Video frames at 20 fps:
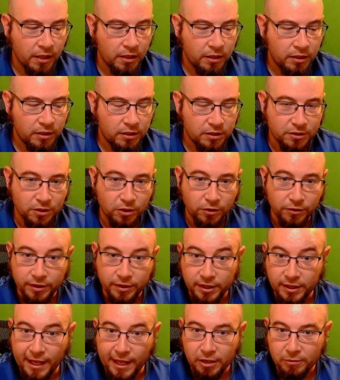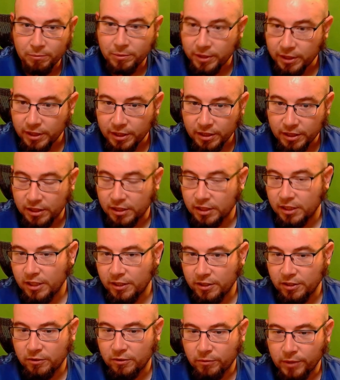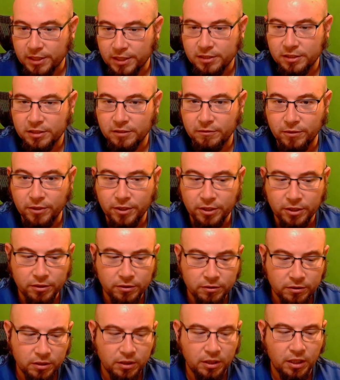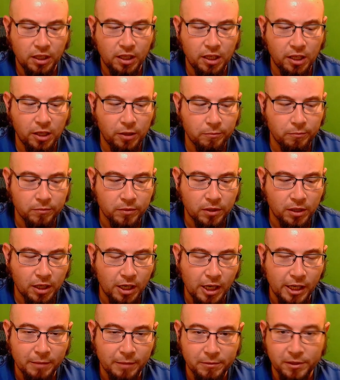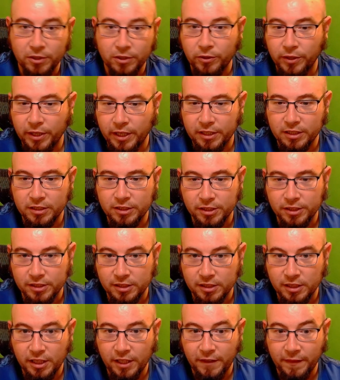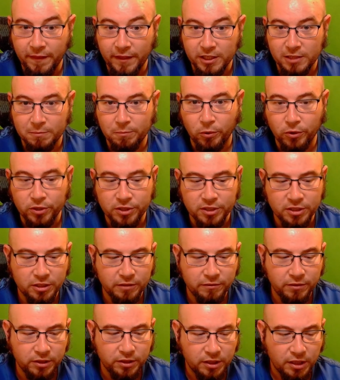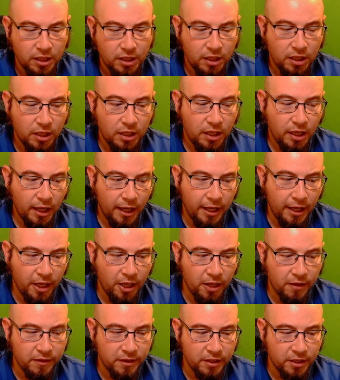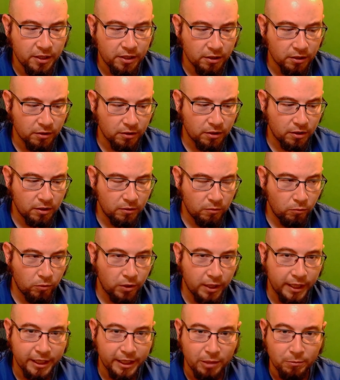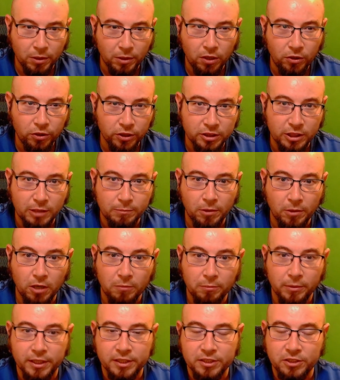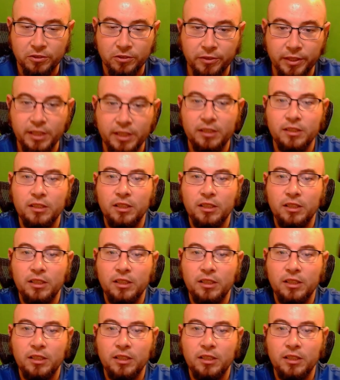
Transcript: So that'll be in the rest of the video. I am going to go ahead and just end this portion of it, and then when I get them all hooked up on my screen,